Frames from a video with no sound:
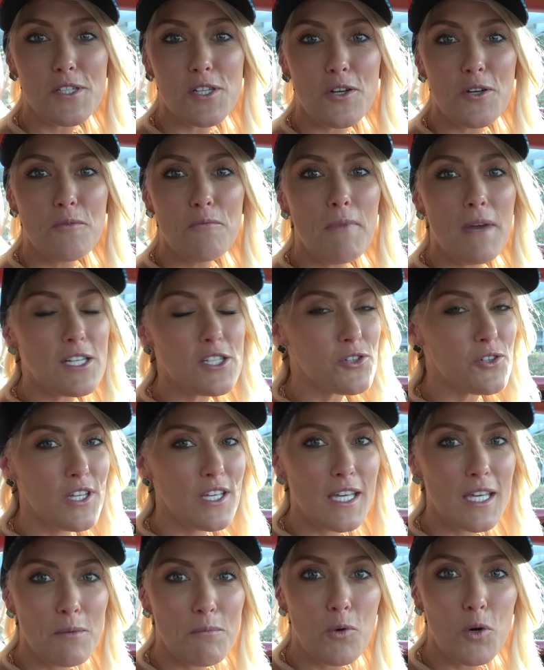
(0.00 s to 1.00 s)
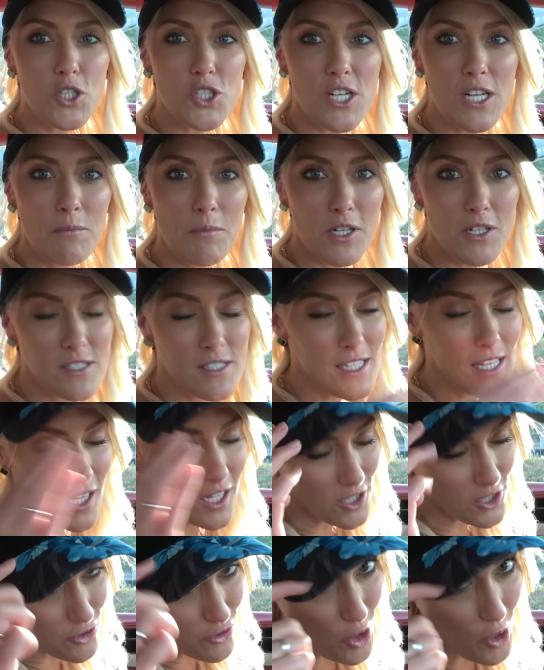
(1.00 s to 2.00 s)
So make sure you keep watching because they're
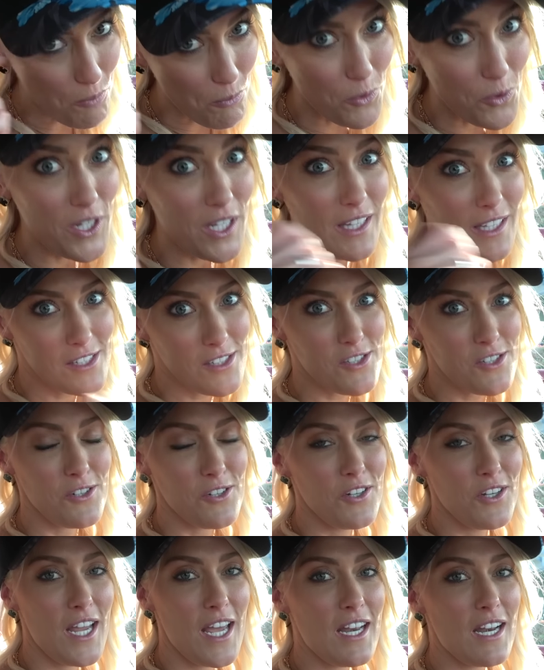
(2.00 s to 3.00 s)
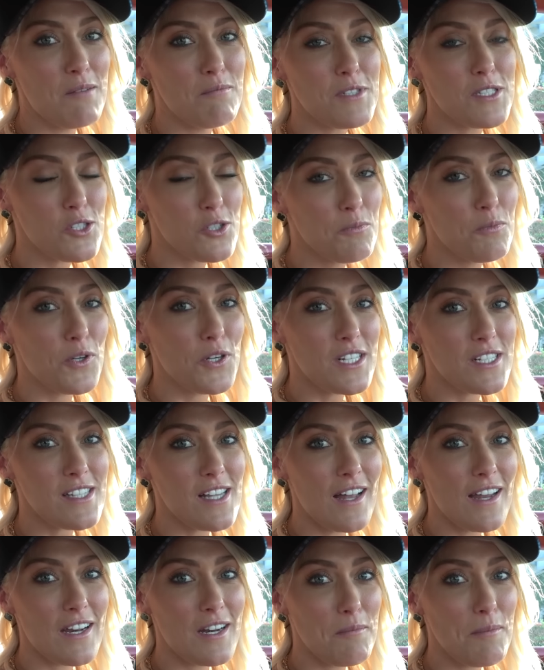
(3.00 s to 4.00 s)
going to drop really soon. And I'm super
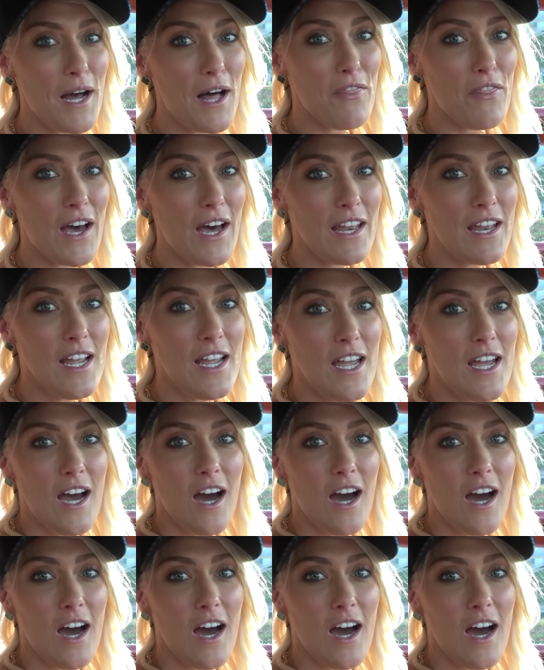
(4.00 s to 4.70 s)
excited about that.